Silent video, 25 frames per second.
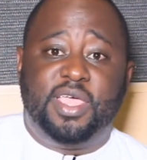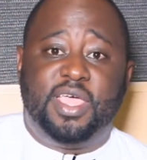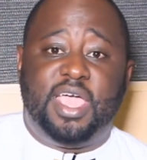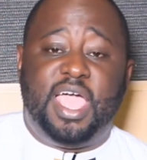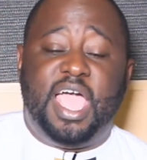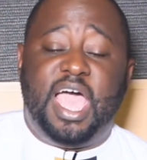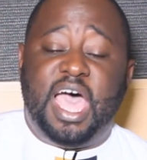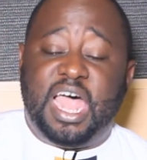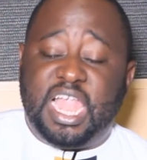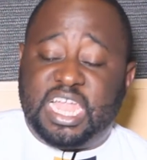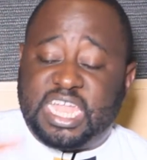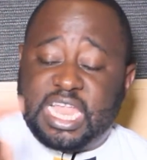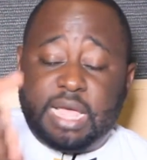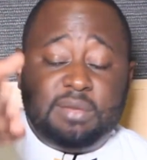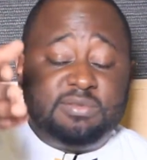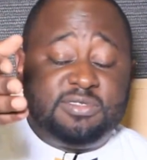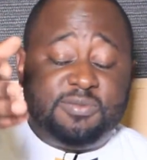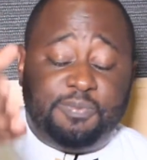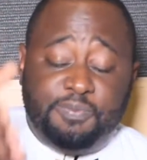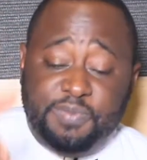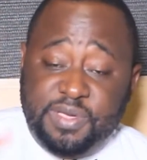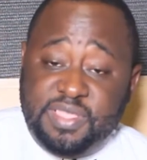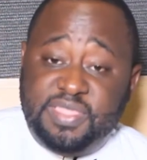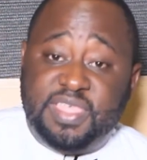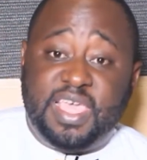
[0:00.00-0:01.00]
and at times
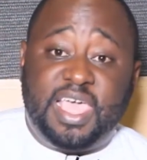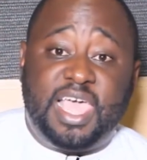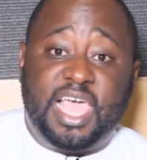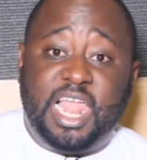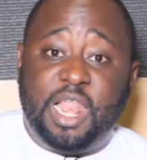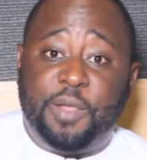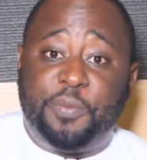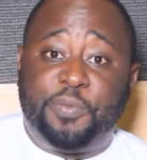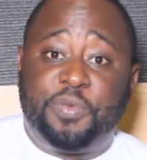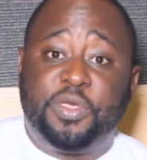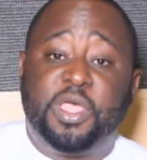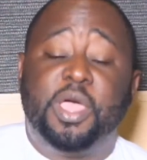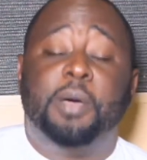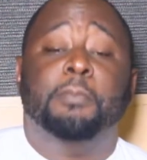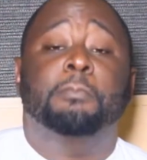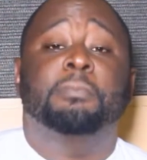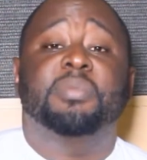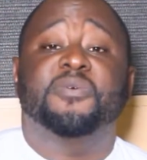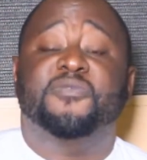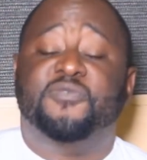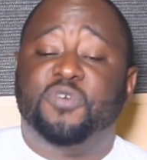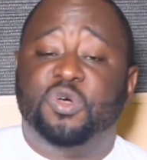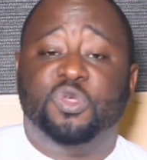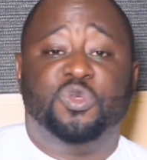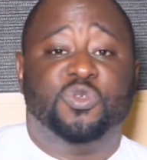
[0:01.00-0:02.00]
be the help
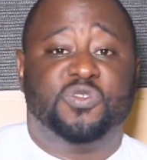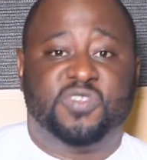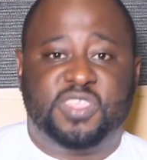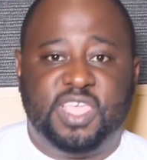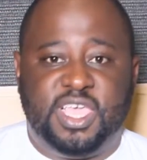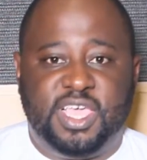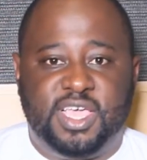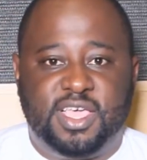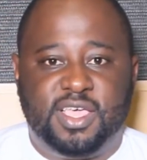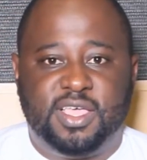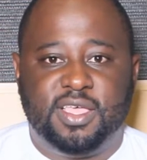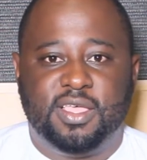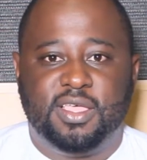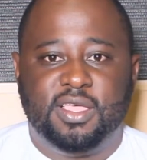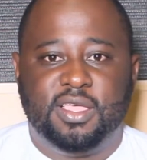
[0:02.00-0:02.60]
before you sink.